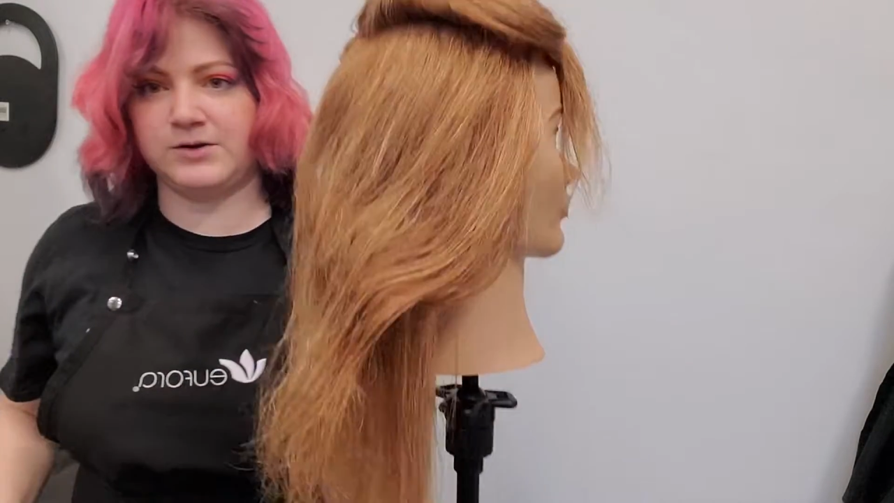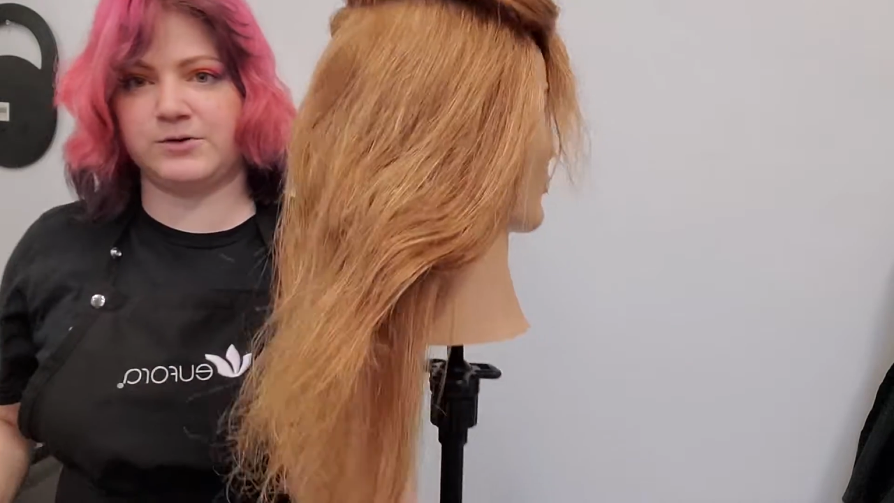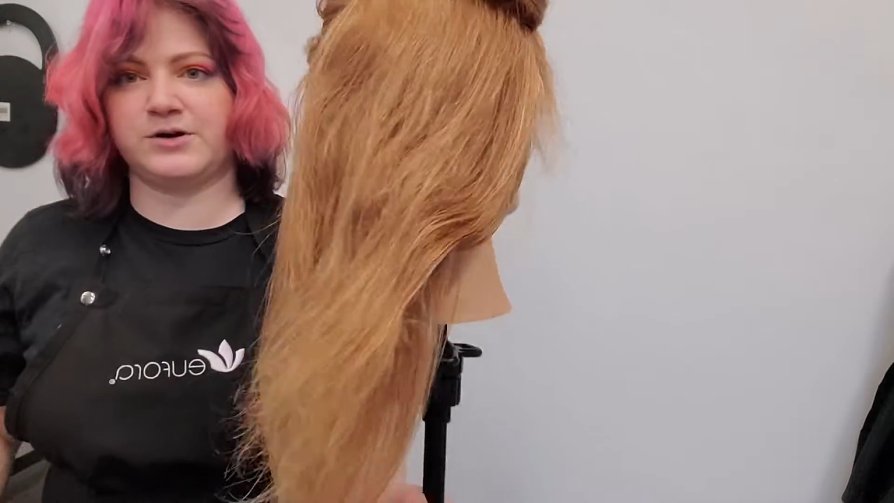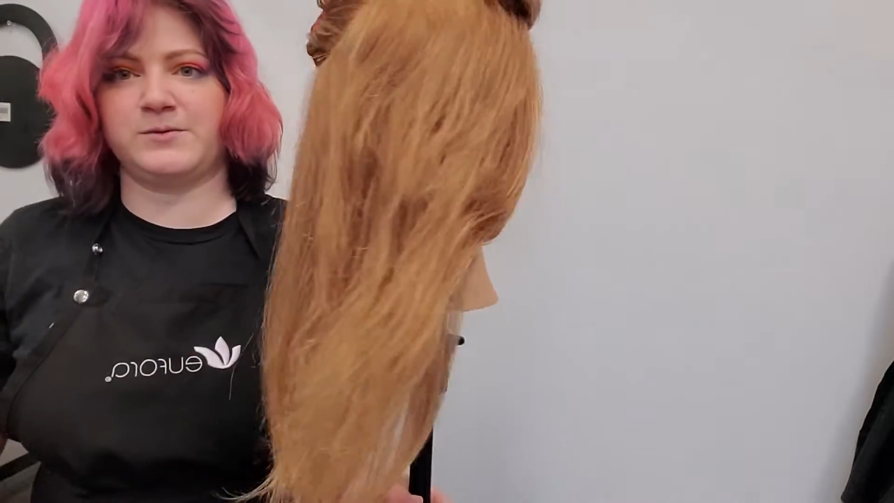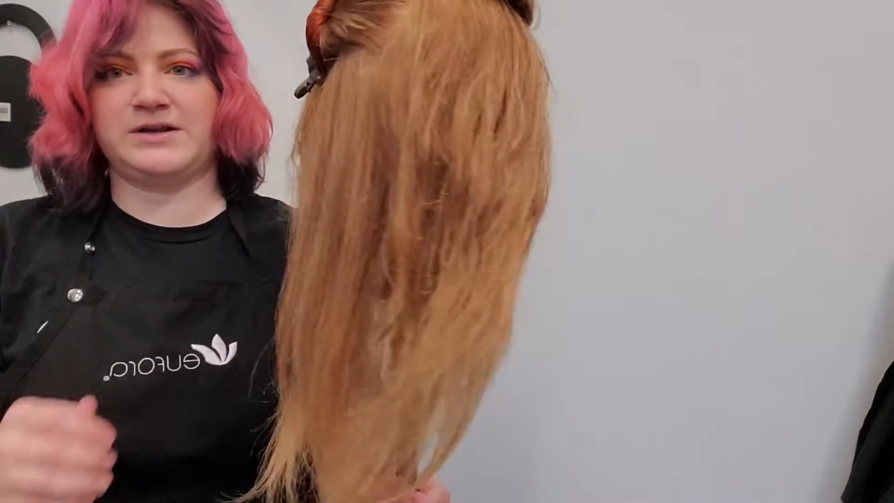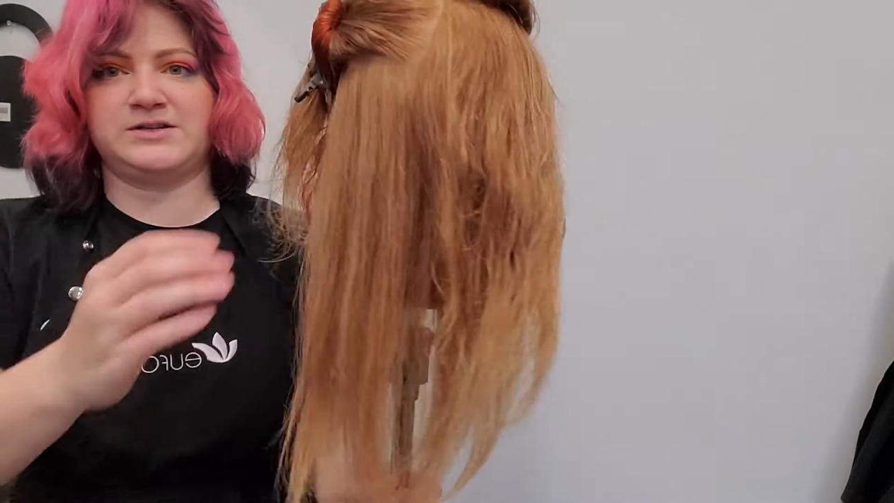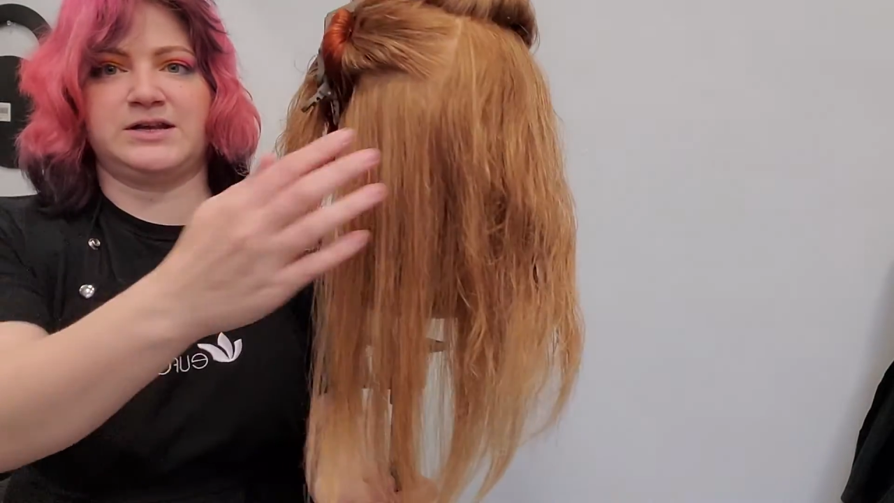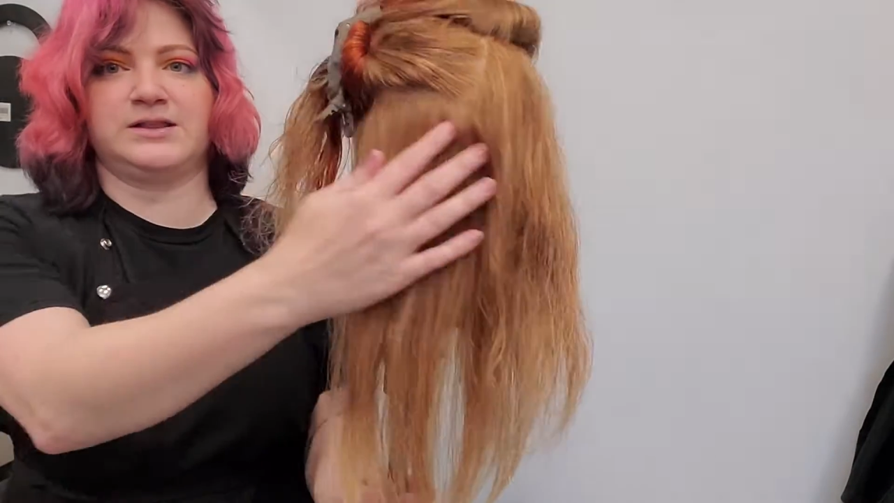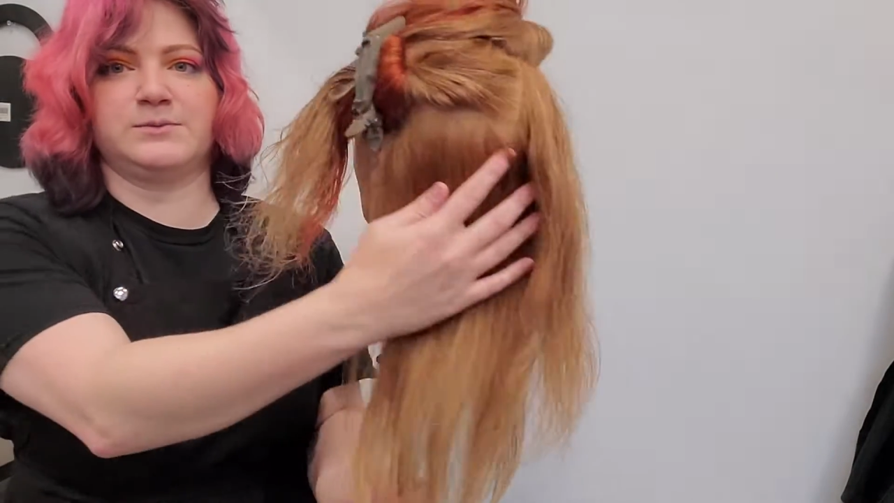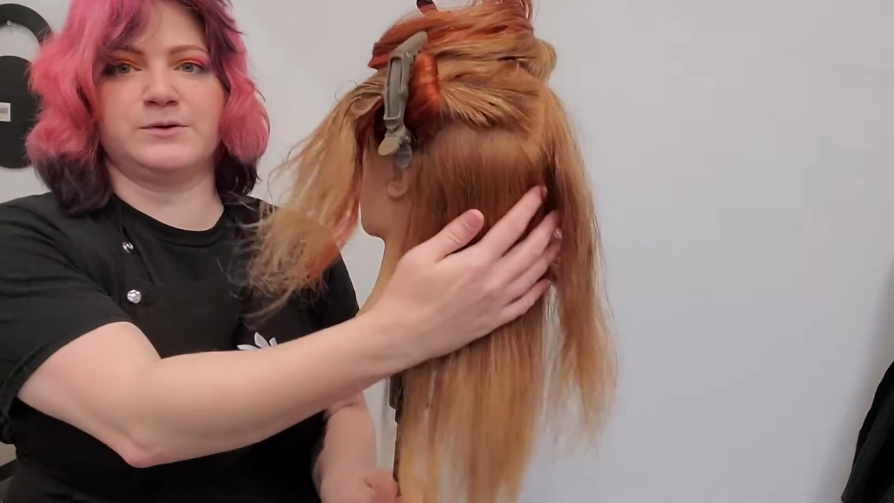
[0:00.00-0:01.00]
order to
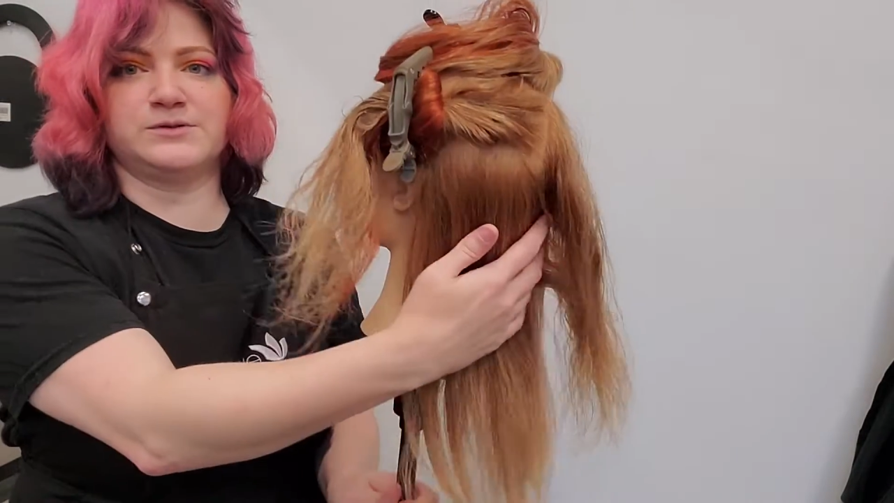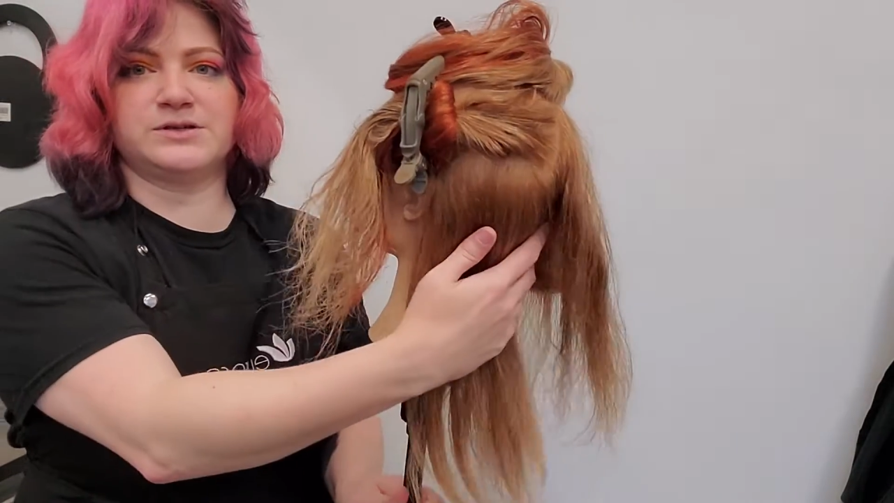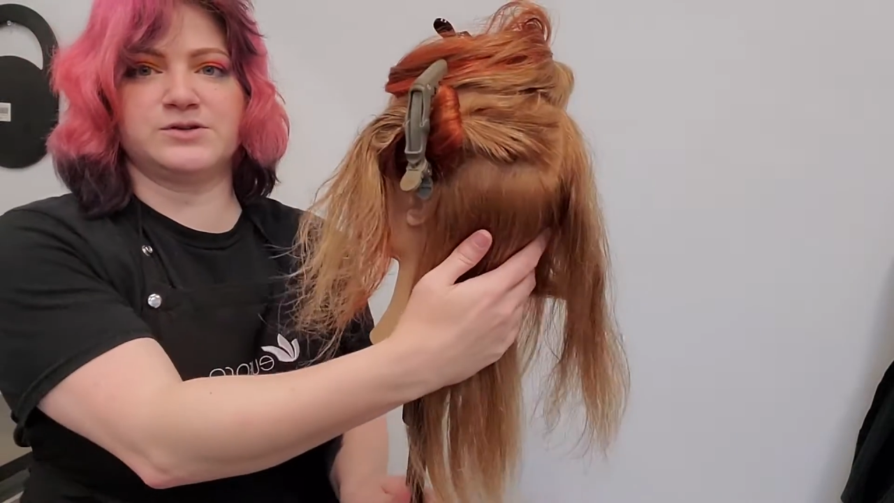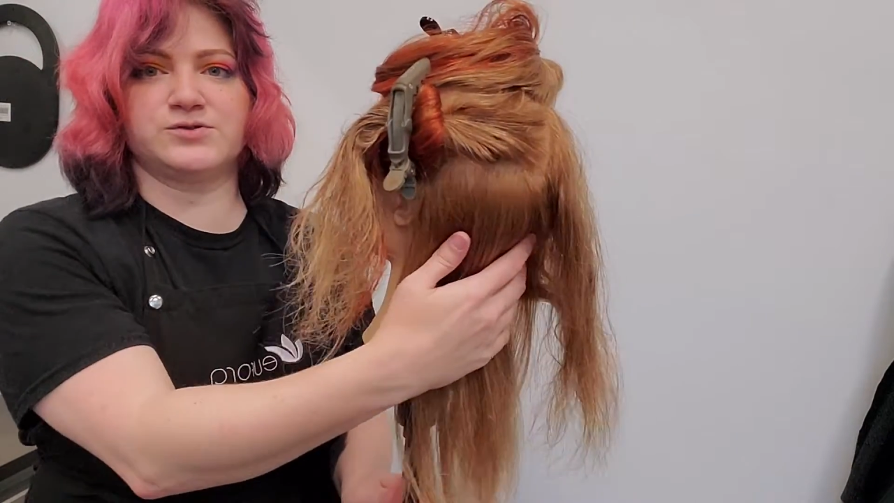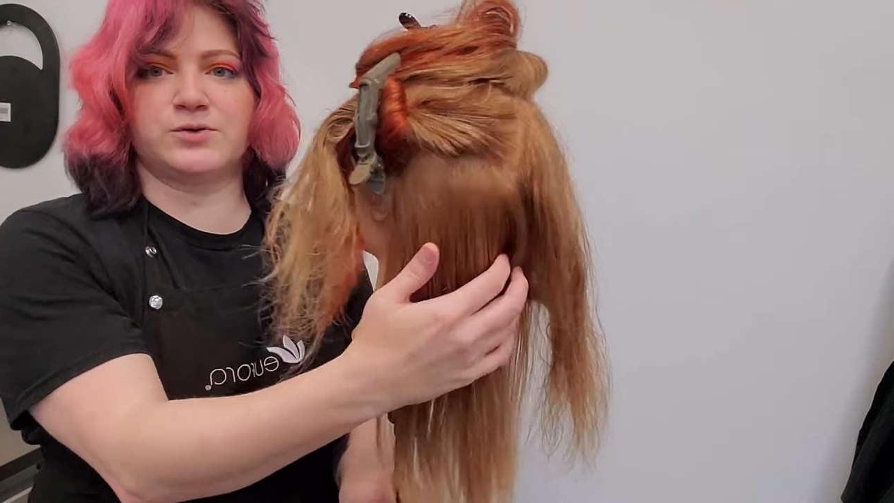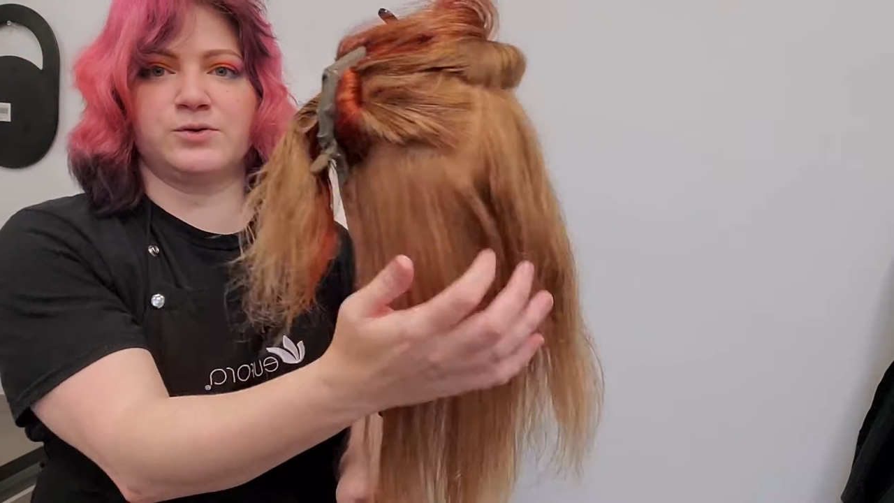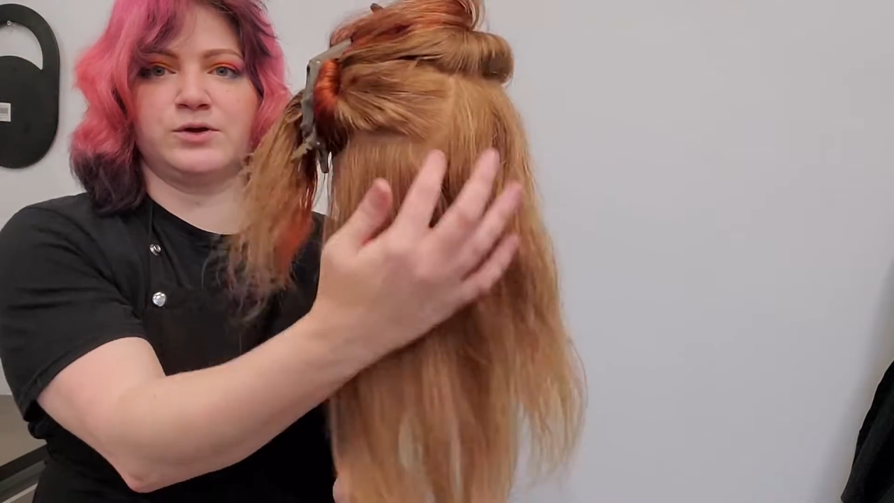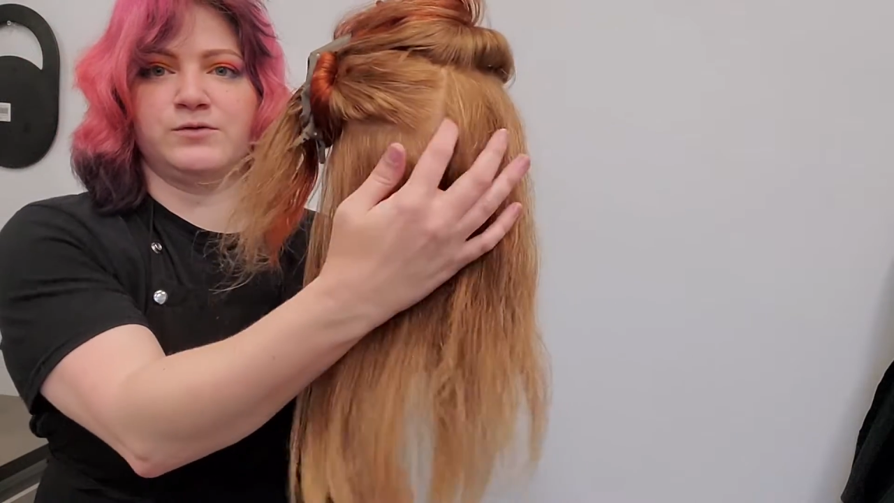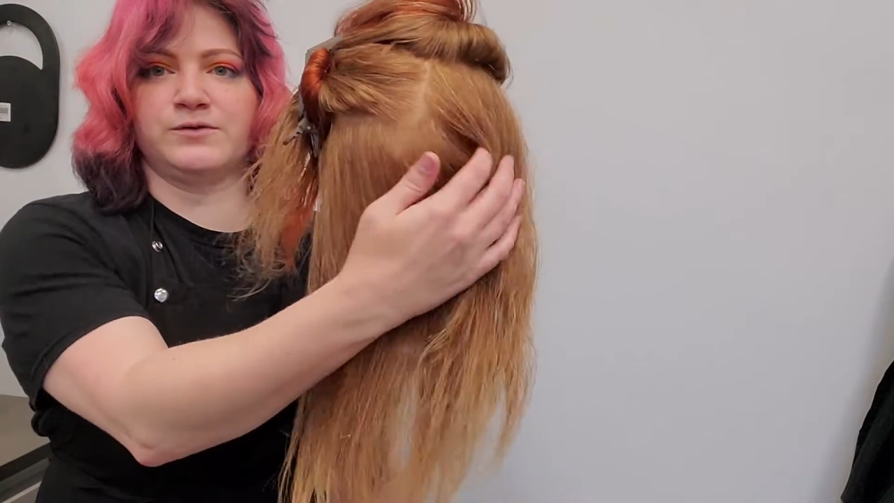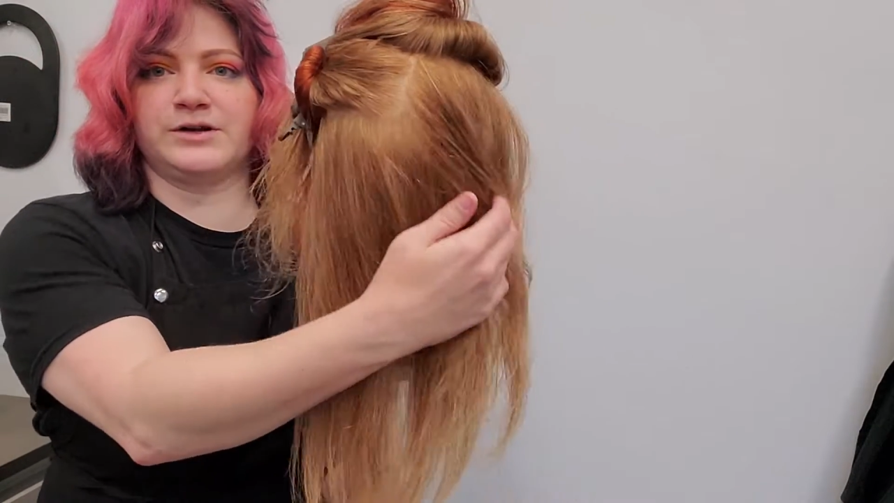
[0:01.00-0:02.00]
maintain the most control over